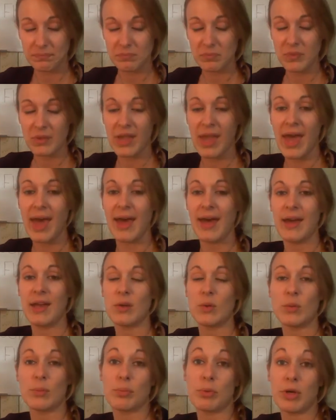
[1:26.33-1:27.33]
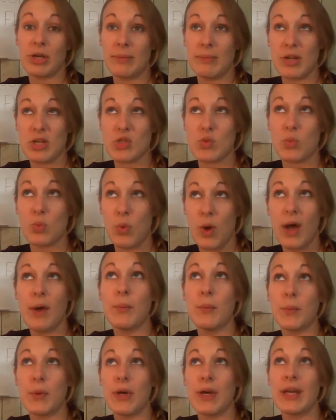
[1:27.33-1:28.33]
And pretty much what
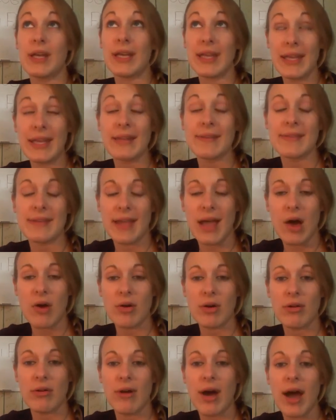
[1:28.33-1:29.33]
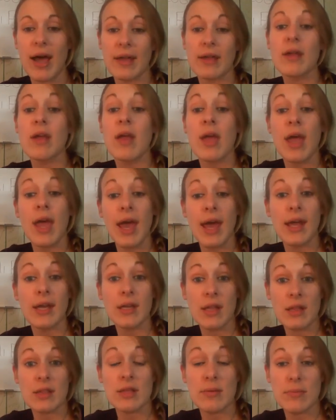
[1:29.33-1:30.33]
would eat the alkali.
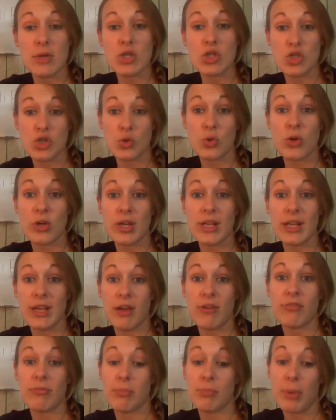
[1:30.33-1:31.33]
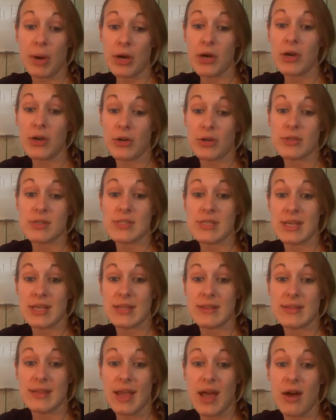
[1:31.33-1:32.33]
And the majority of birds eat
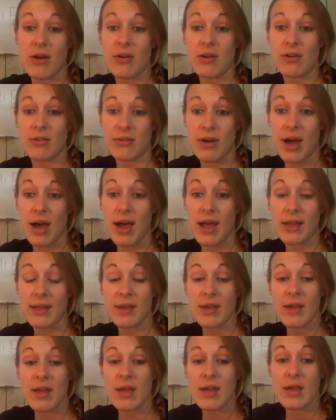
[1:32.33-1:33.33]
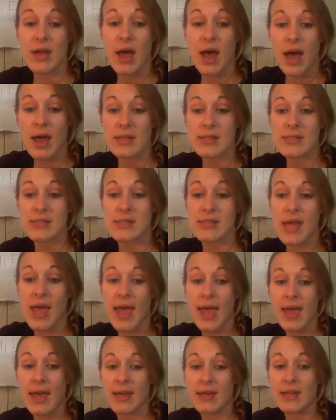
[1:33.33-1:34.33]
the alkali.
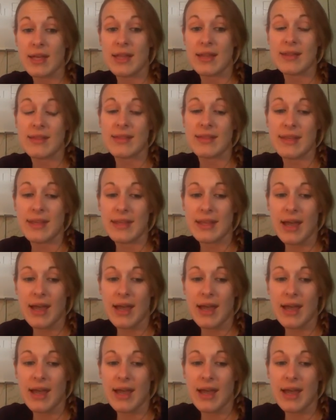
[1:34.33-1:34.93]
And the